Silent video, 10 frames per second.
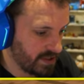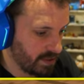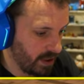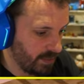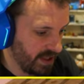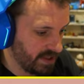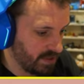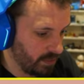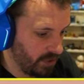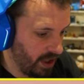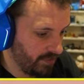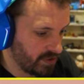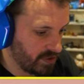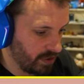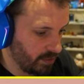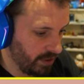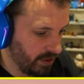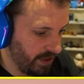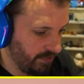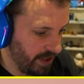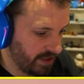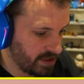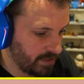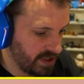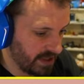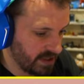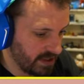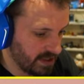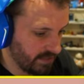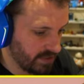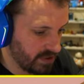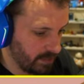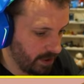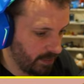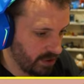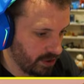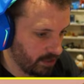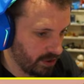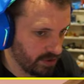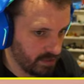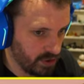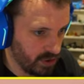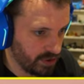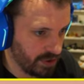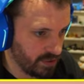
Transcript: to our base and we don't have a sword. We only have an axe to protect ourselves. So maybe I should have brought some torches